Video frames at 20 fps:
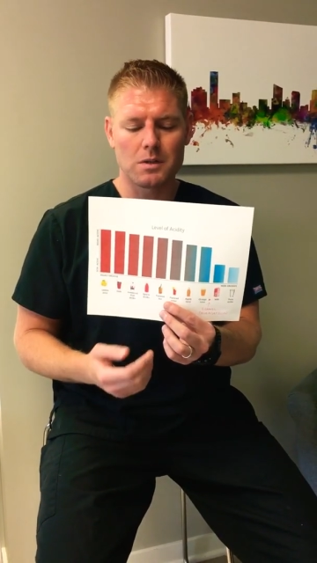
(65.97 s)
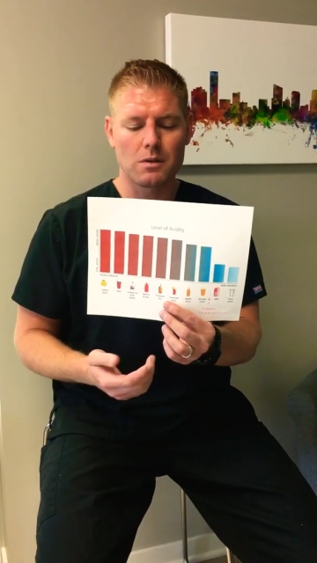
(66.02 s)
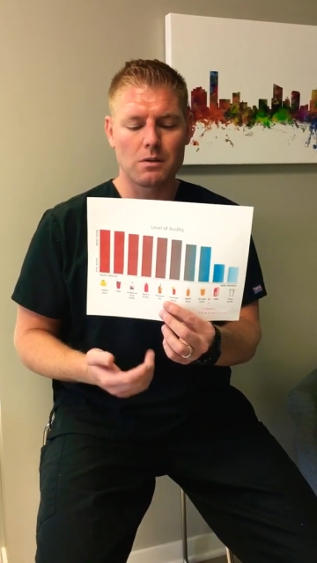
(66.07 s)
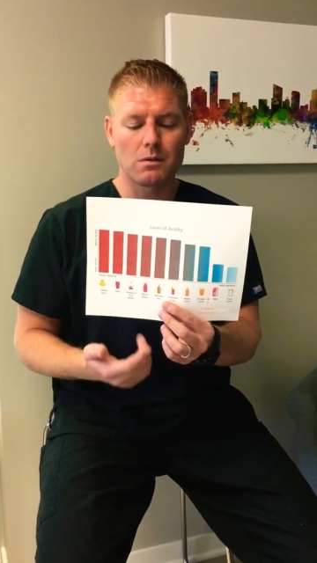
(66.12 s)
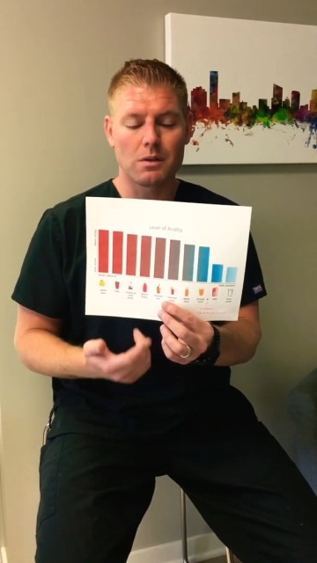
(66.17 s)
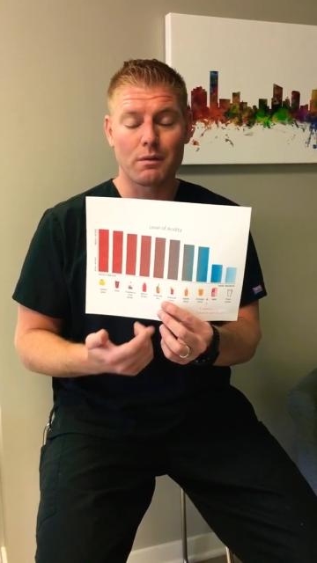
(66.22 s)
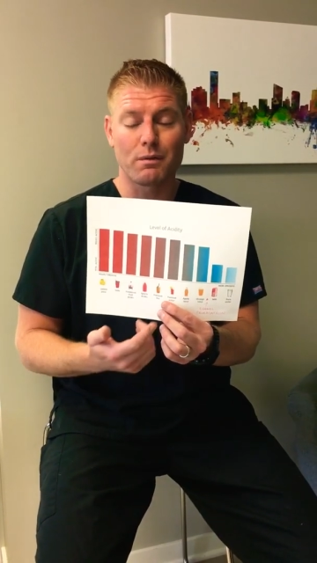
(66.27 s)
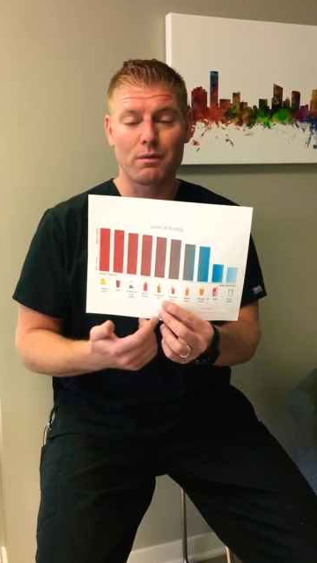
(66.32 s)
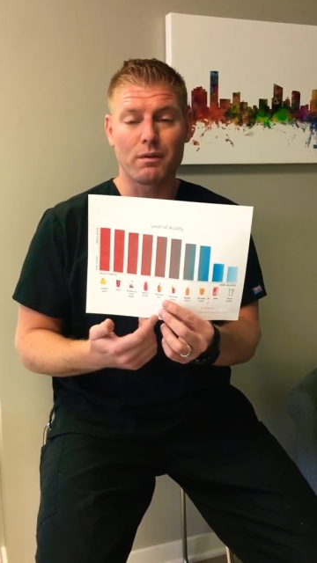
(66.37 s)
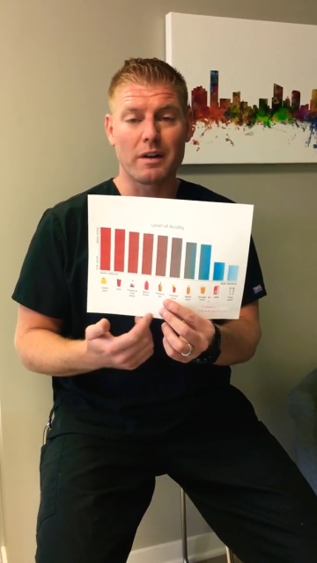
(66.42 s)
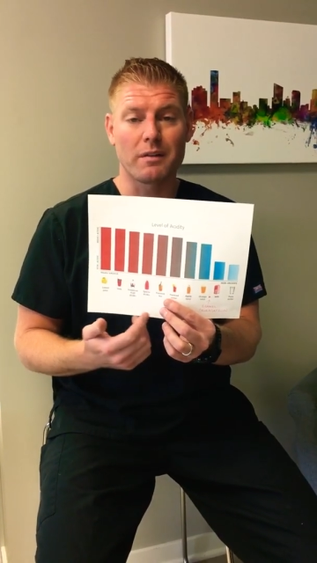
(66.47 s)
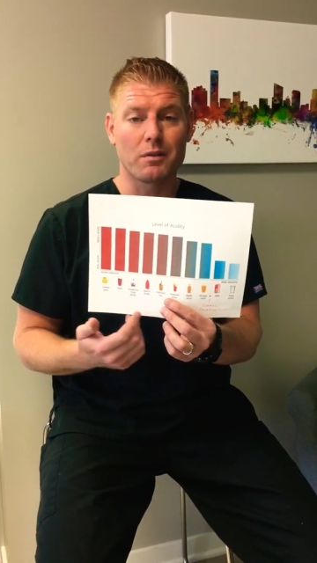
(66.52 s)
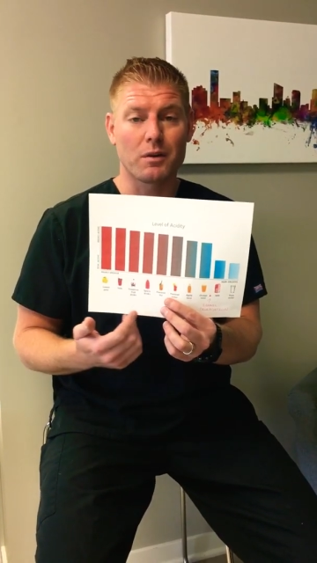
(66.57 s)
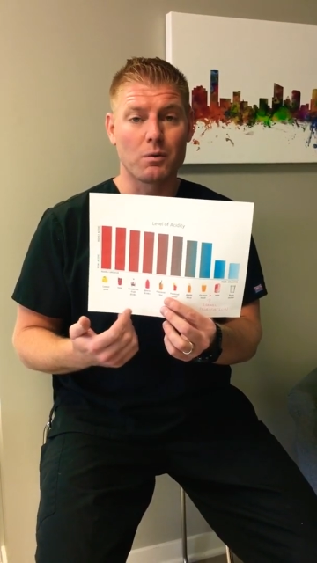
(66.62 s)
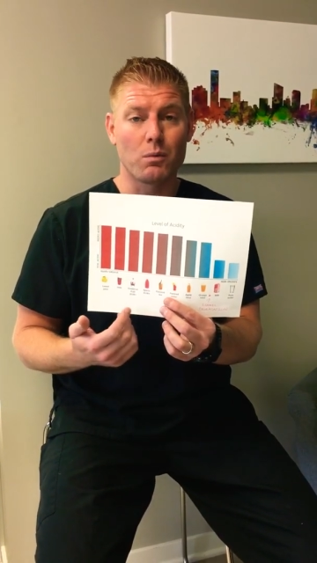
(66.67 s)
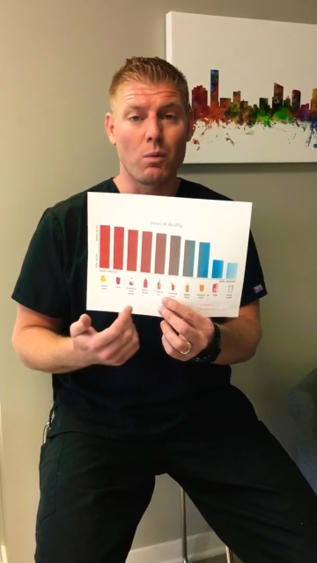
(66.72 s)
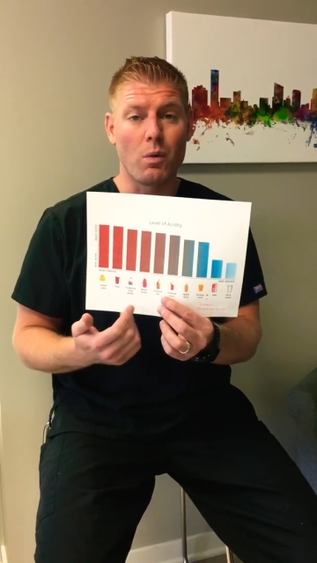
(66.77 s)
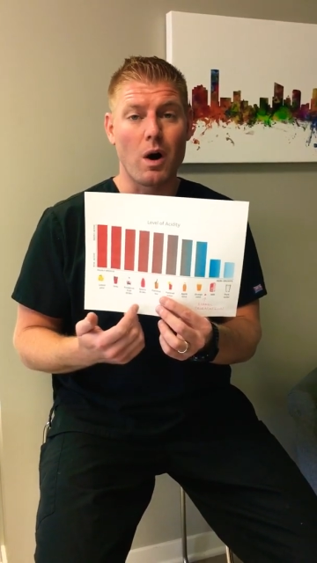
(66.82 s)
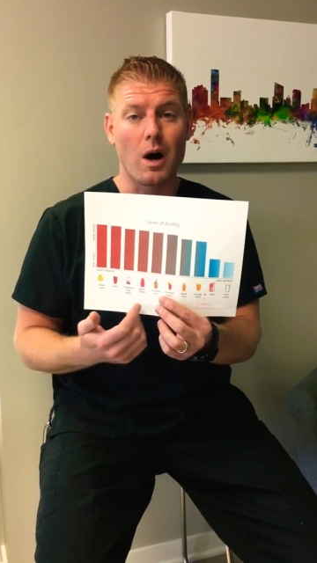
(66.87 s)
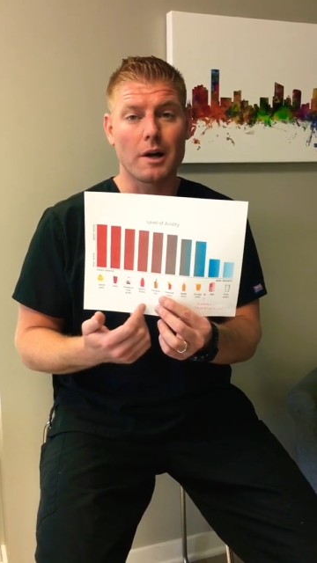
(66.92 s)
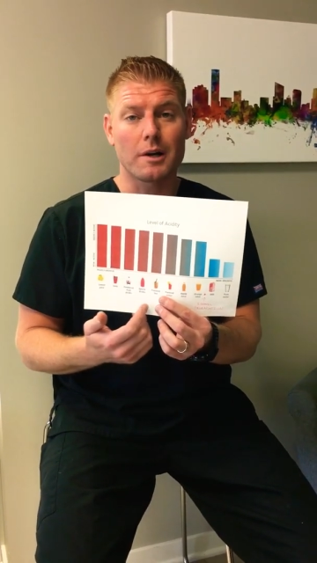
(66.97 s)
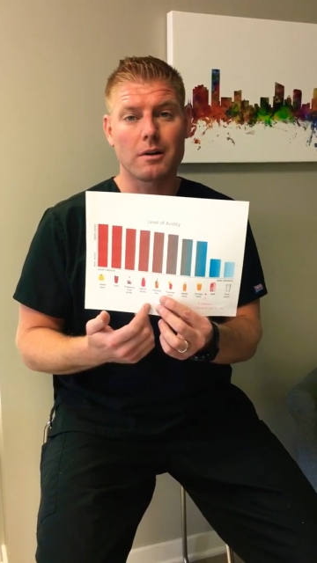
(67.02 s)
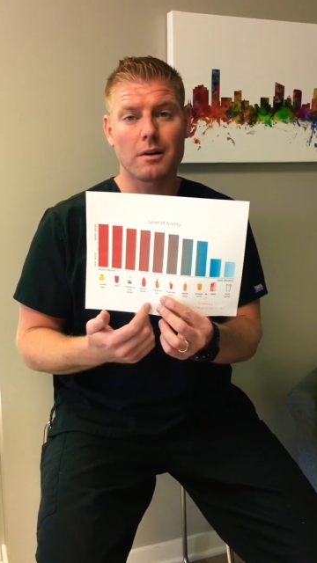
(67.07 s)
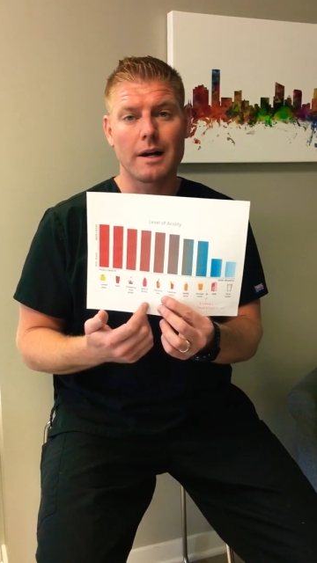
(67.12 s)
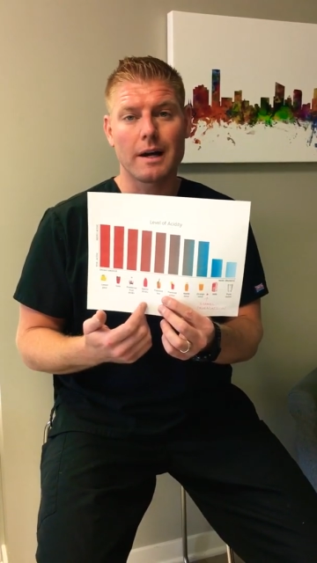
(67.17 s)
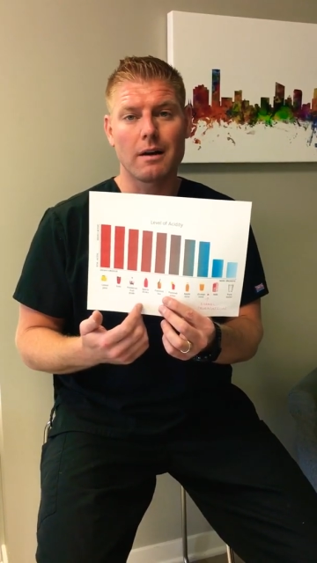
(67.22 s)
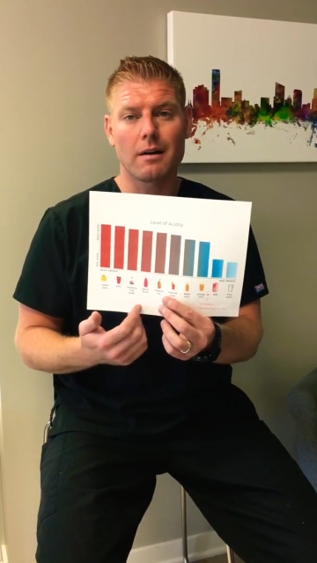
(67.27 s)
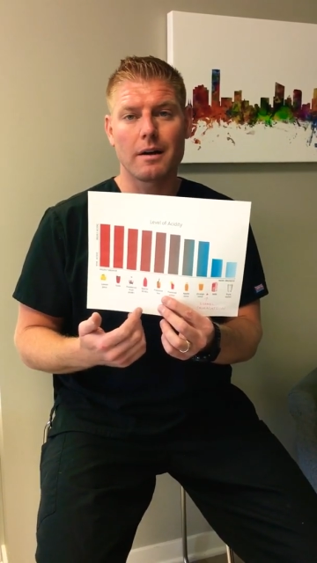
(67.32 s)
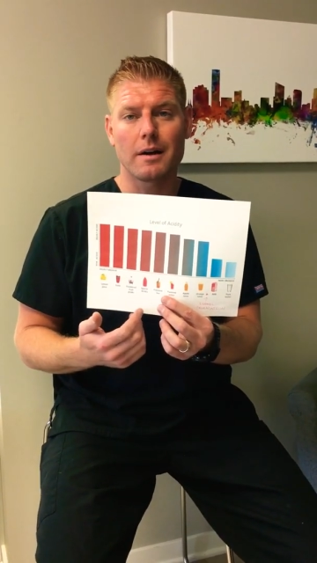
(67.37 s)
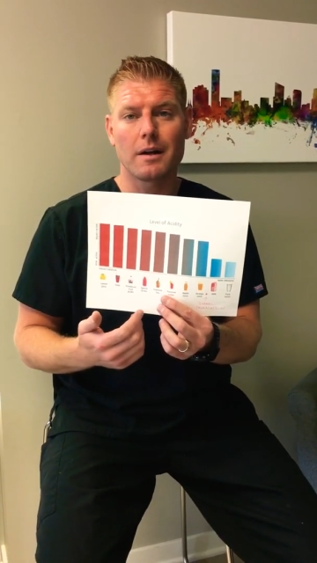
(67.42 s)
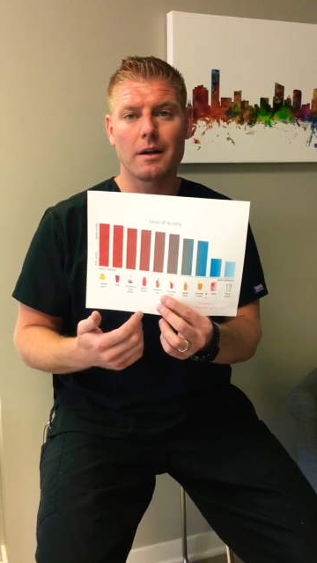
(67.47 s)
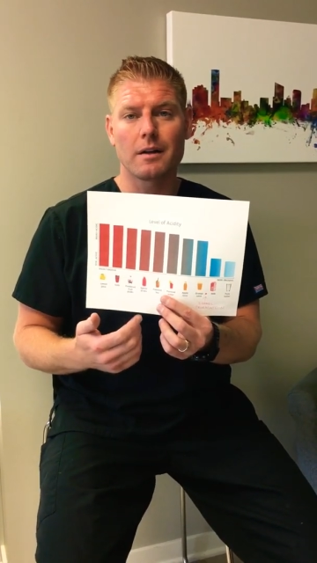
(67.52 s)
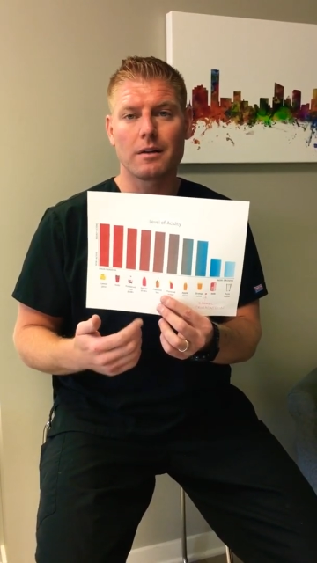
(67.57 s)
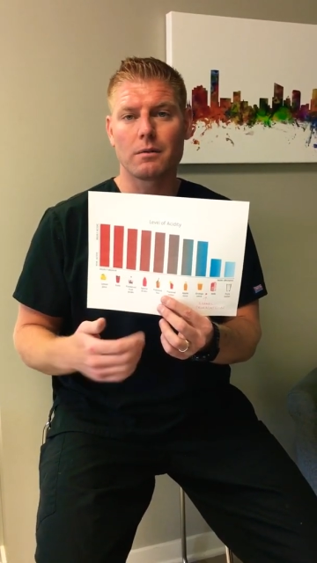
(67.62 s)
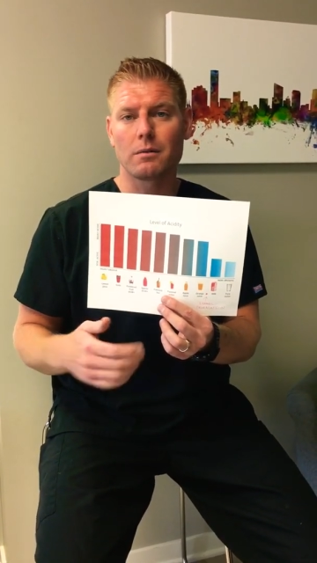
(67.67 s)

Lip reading: to the flavored water area.